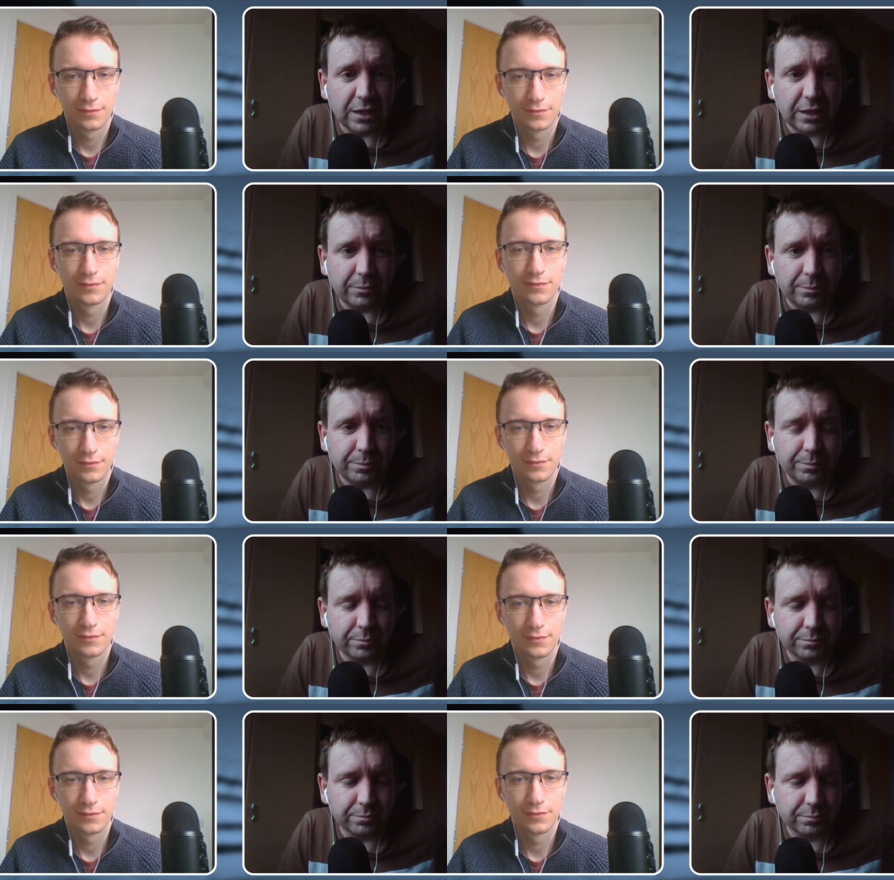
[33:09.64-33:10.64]

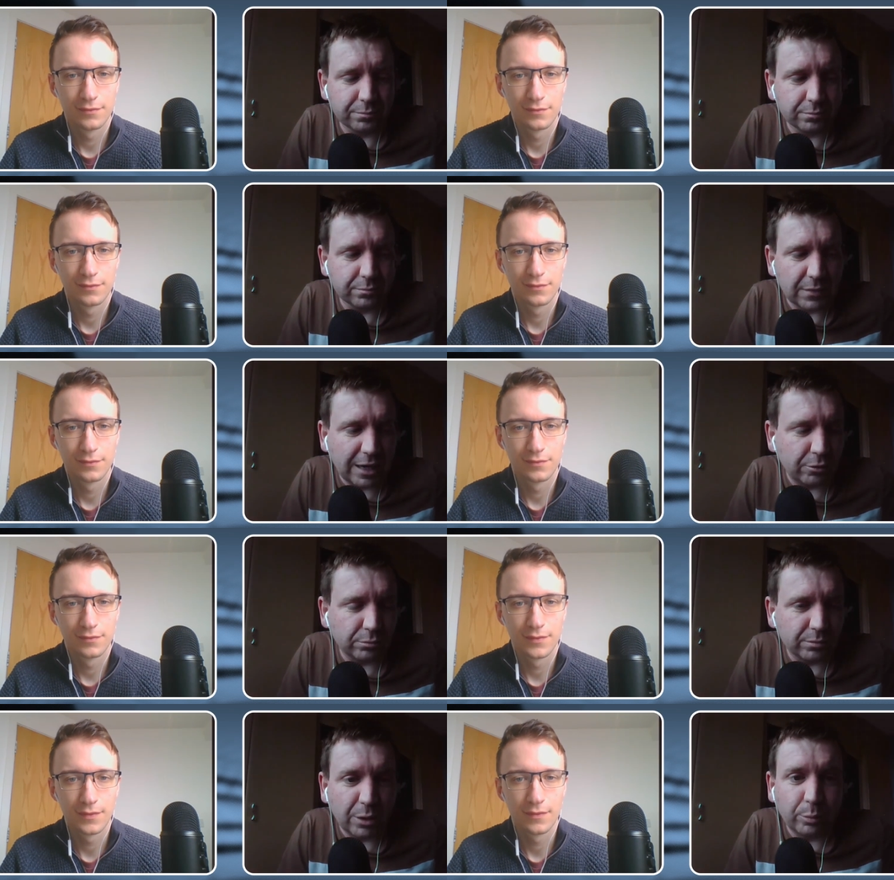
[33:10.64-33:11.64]
Speaker 1: um,
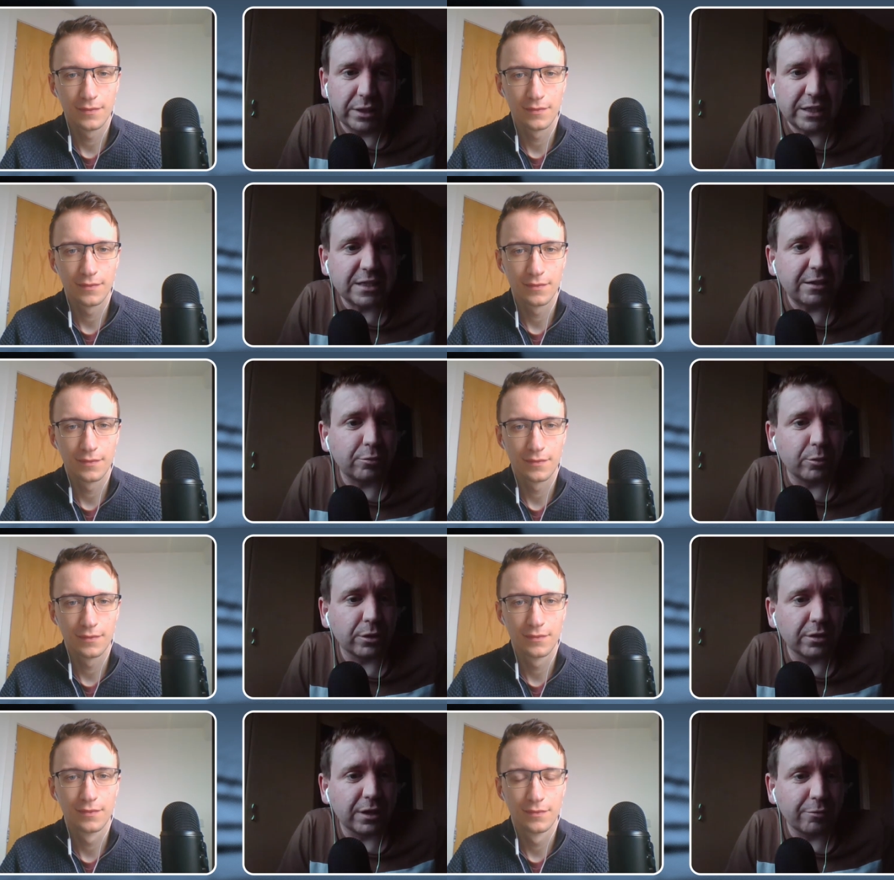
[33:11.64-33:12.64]
how how pleased
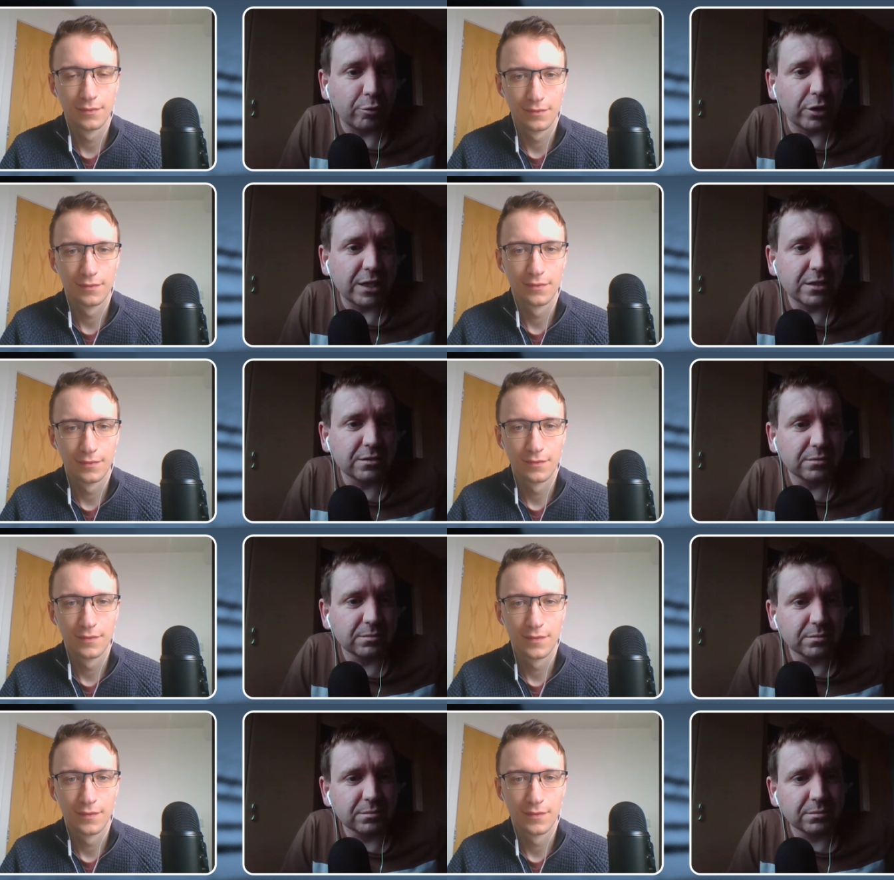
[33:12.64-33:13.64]
everyone everyone is
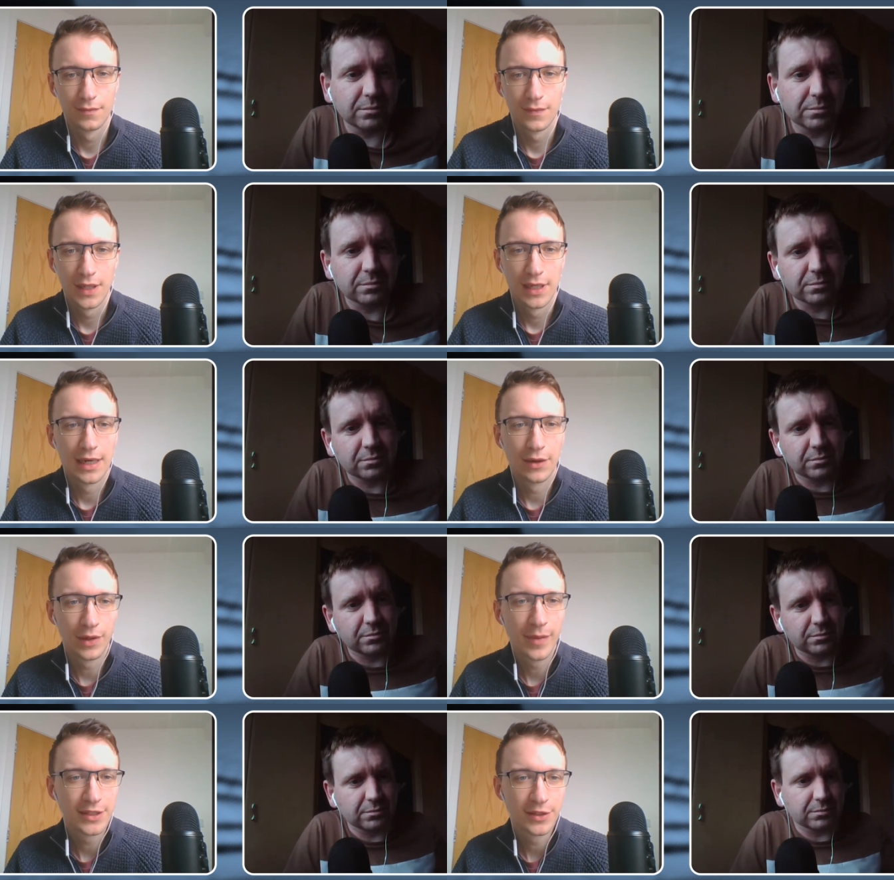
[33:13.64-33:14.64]
I
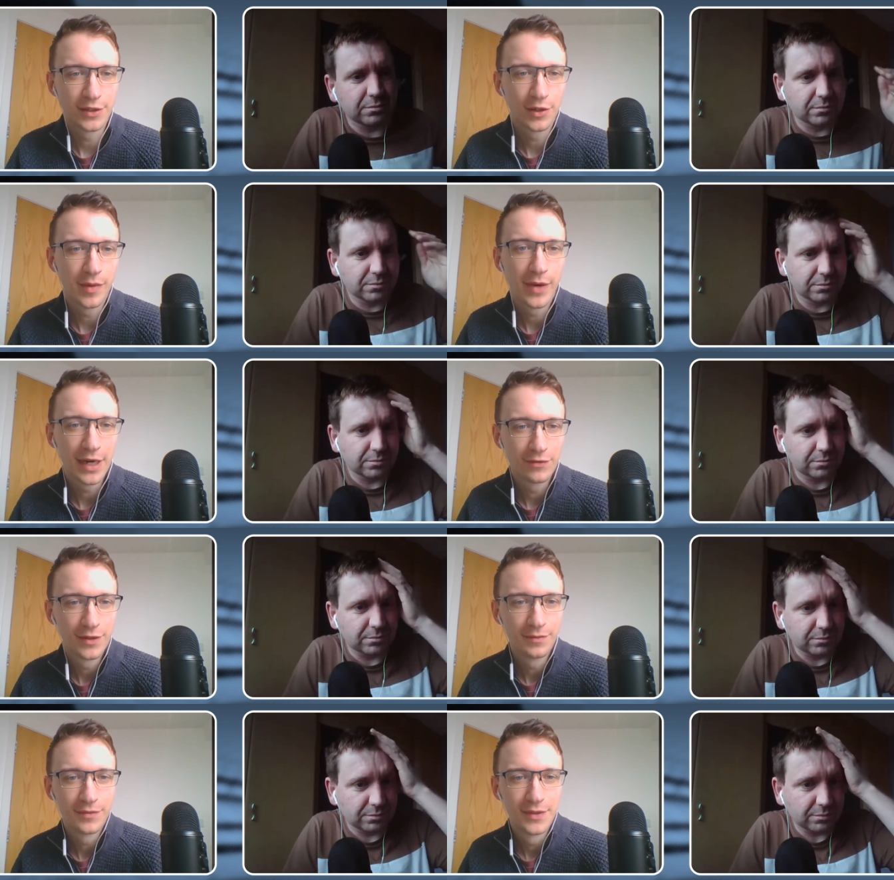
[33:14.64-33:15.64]
would imagine
Speaker 2: coming back
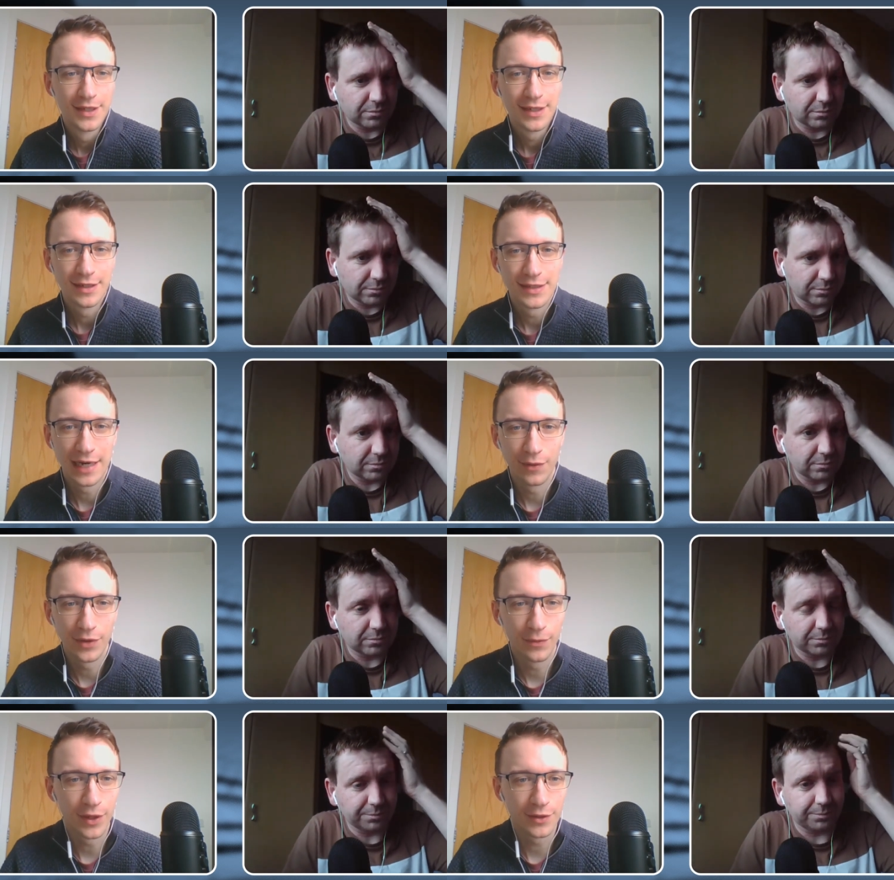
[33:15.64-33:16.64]
from Qatar
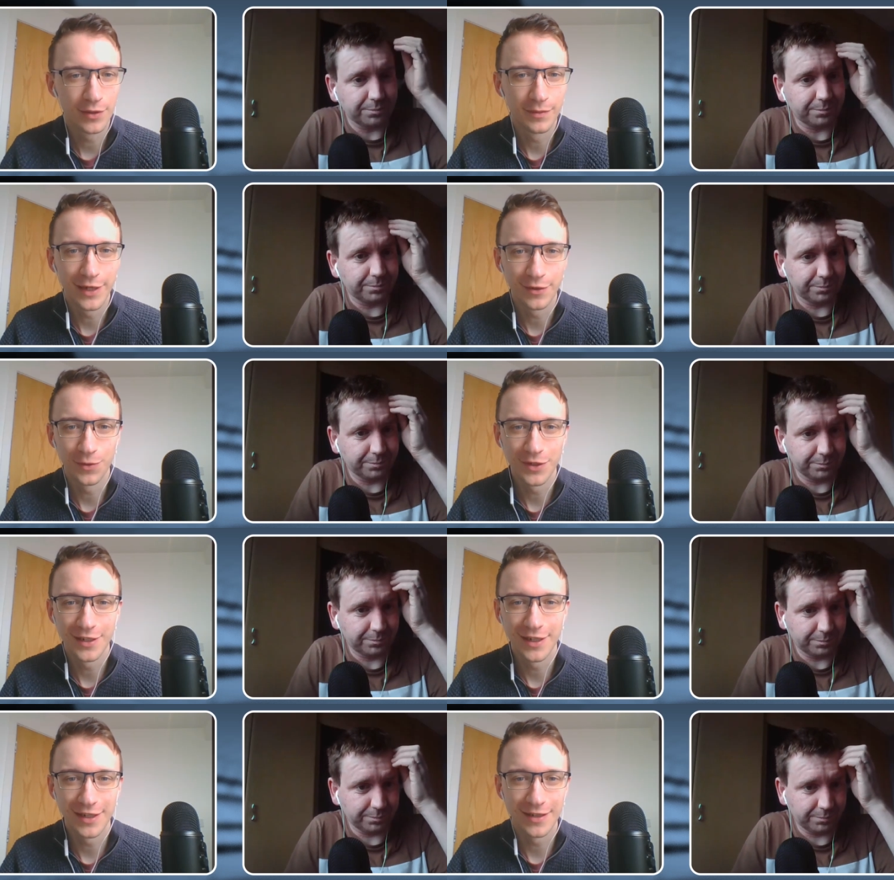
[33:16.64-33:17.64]
with a World Cup medal
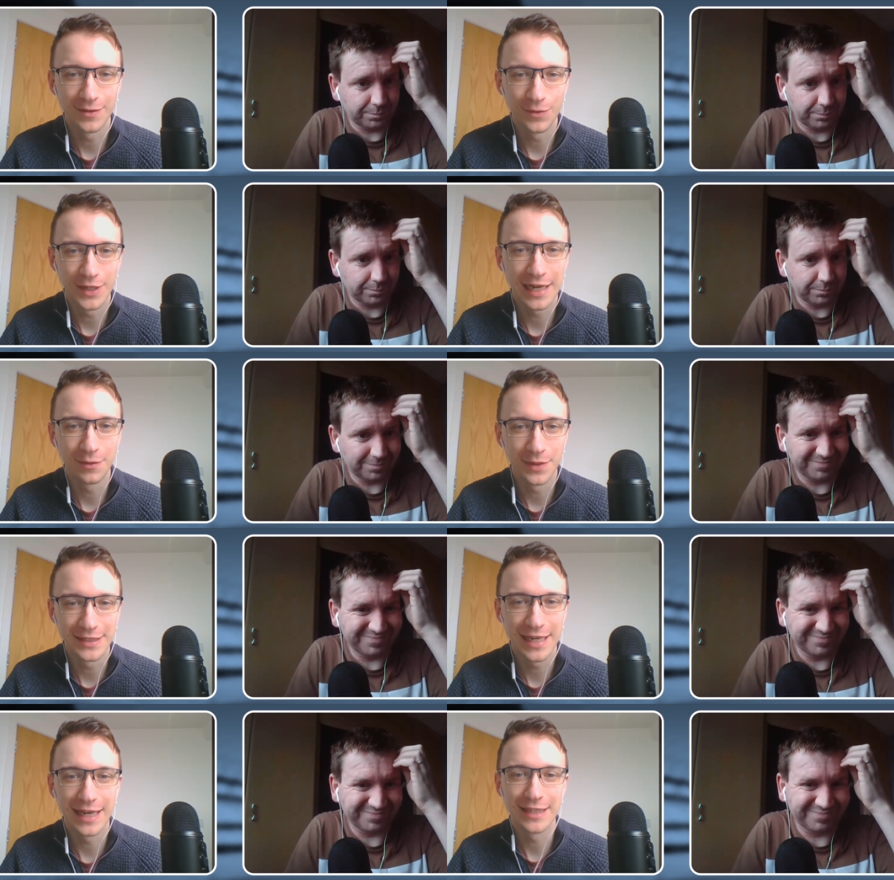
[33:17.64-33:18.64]
would uh, would help
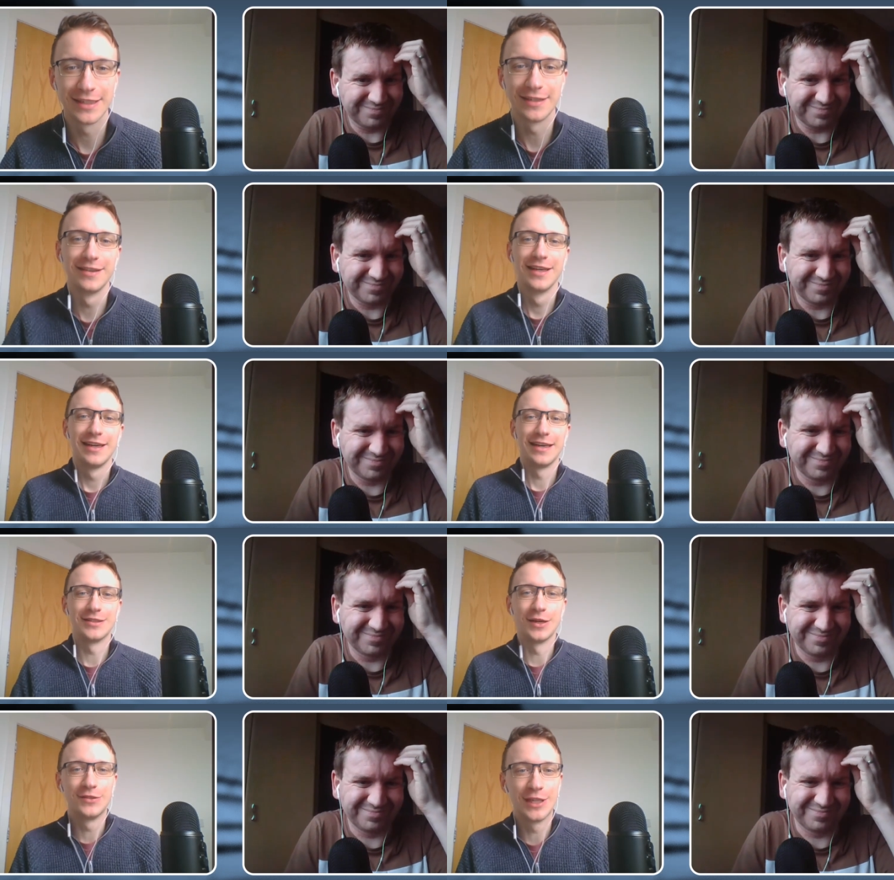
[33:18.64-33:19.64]
his case in in
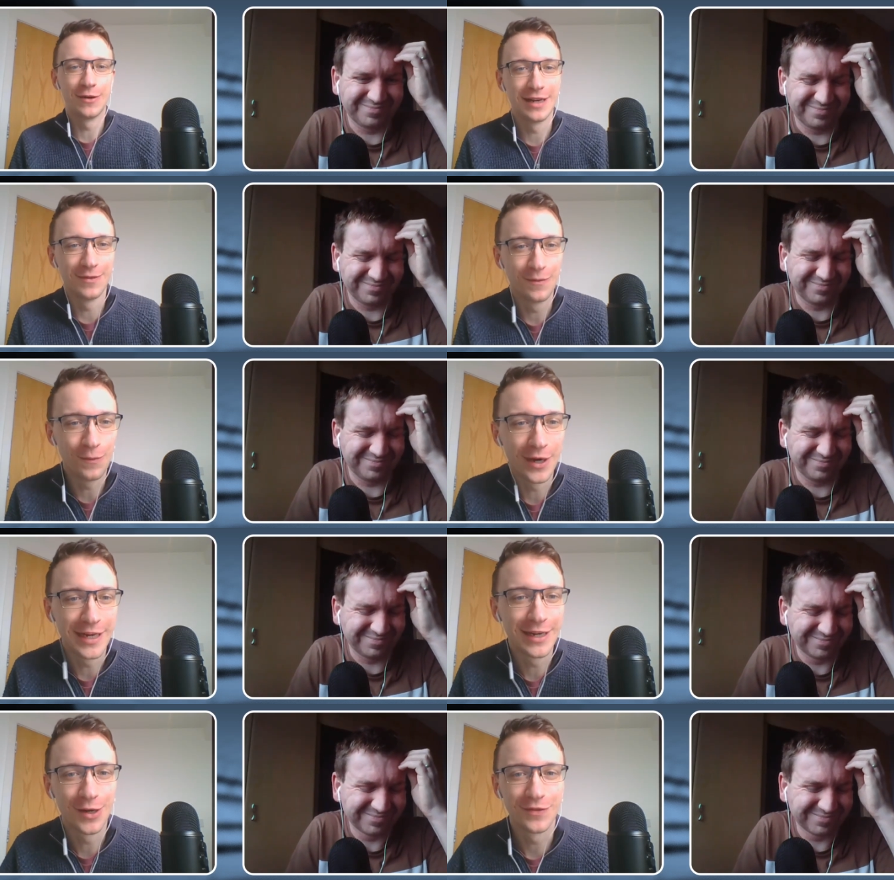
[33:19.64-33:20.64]
sort of showing what
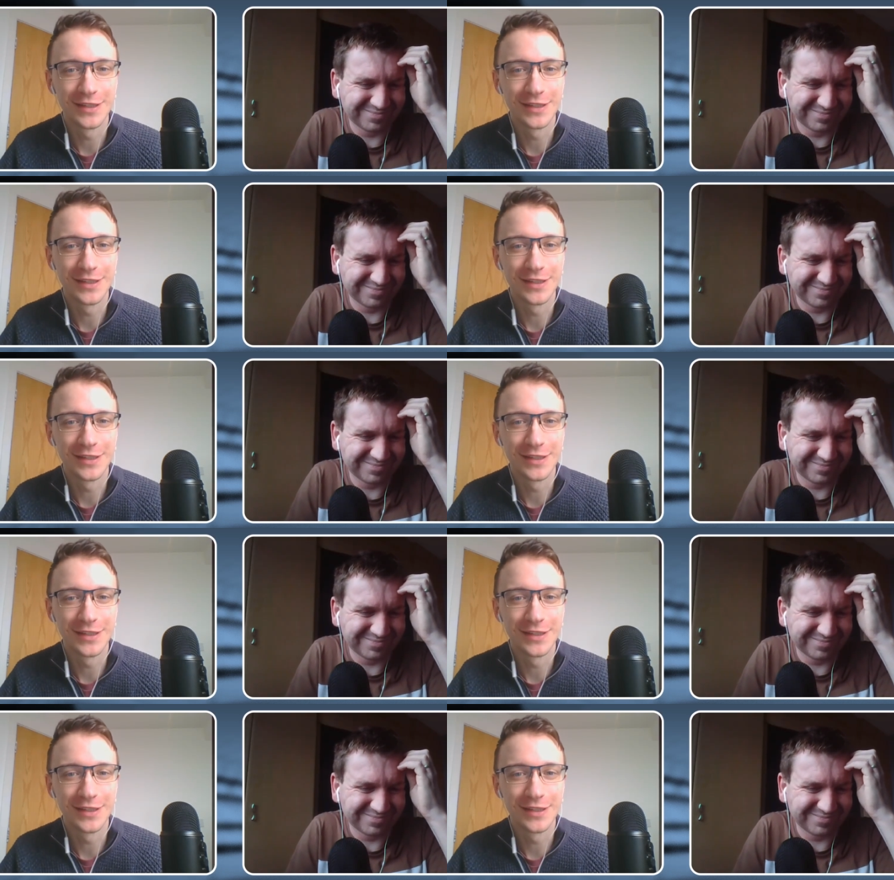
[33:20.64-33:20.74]
he can